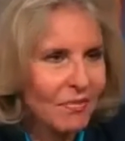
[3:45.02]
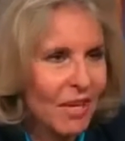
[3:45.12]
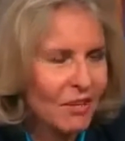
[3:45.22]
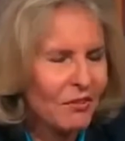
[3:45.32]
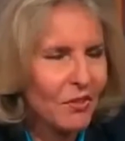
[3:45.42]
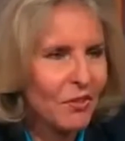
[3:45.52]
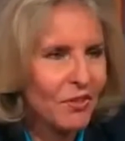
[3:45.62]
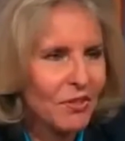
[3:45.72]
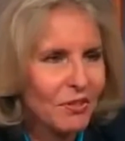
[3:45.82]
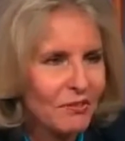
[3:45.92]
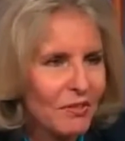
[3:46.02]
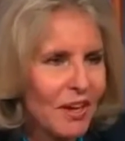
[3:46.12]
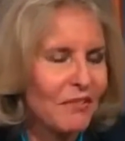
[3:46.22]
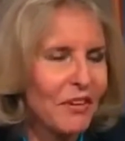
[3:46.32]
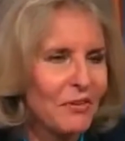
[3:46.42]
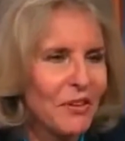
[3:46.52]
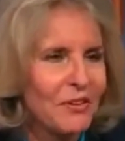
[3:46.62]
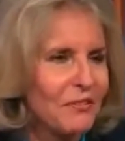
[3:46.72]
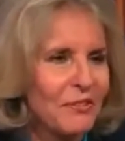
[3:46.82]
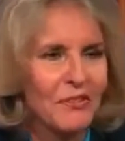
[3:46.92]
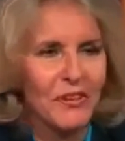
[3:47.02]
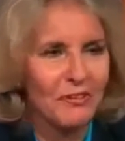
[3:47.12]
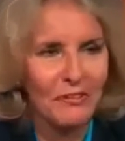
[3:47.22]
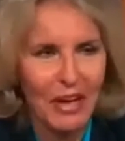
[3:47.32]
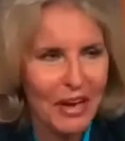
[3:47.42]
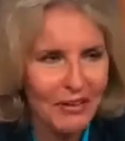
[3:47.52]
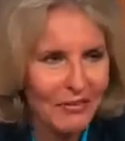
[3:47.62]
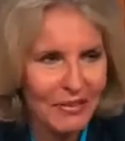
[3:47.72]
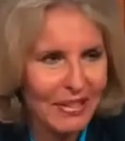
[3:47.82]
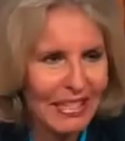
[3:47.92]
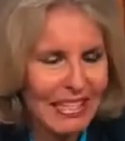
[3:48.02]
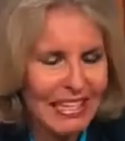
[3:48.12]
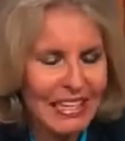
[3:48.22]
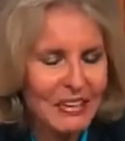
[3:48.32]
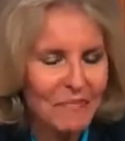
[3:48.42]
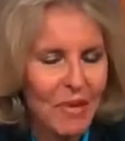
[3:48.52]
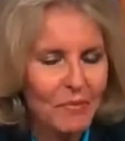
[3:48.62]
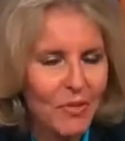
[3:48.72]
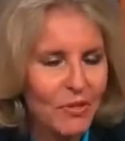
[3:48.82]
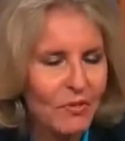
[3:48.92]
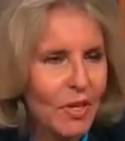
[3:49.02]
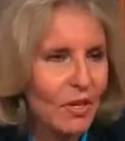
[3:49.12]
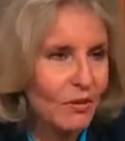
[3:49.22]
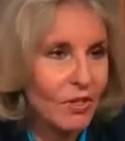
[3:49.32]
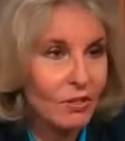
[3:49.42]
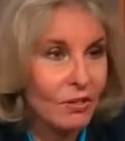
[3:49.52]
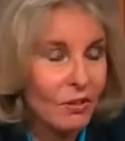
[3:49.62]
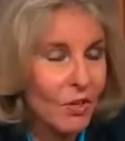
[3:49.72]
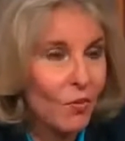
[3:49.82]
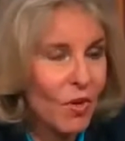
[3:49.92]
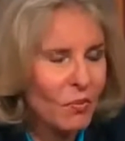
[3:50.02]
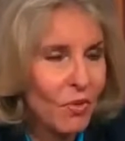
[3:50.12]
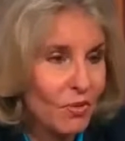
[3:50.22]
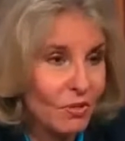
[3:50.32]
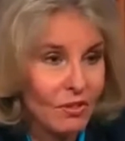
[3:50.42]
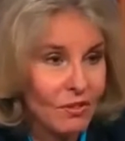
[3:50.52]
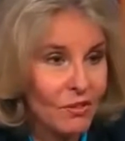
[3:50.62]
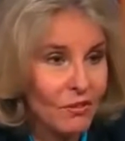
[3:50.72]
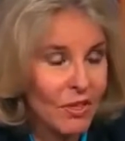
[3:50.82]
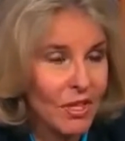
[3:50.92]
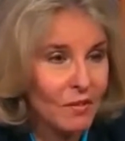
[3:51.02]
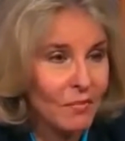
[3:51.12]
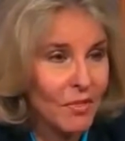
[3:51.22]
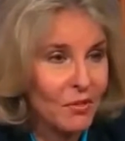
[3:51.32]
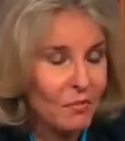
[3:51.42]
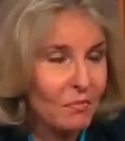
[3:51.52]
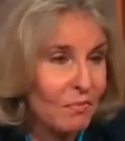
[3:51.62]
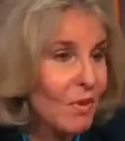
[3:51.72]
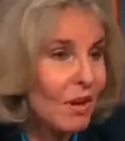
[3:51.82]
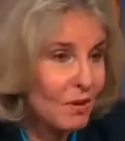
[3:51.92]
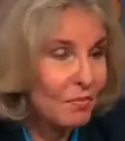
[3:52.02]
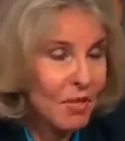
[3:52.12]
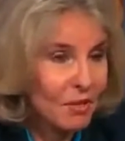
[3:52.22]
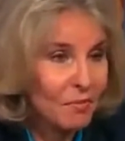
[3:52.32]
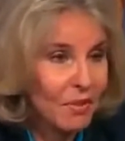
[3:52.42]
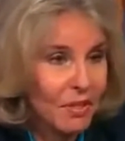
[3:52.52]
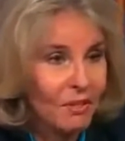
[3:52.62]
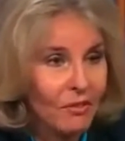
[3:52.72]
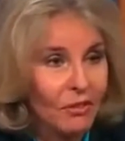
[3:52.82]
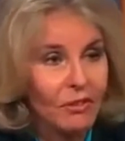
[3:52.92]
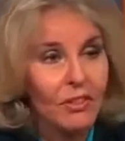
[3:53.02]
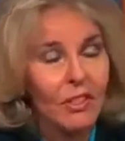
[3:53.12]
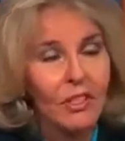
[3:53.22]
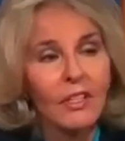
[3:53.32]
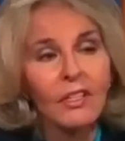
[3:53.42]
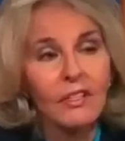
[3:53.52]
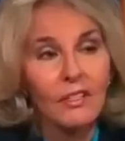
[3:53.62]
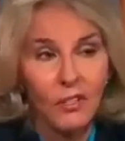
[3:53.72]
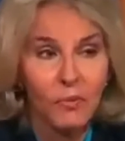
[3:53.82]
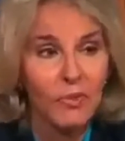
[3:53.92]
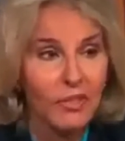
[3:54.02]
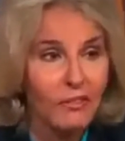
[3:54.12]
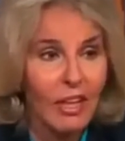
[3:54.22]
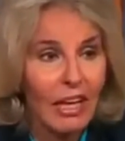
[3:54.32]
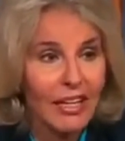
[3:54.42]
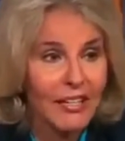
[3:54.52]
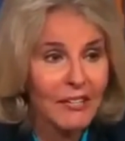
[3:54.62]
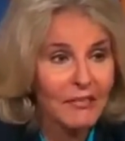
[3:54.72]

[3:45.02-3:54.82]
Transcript: out of all the 535 members of Congress, there's only one person who claims to not be a believer. Do you believe that?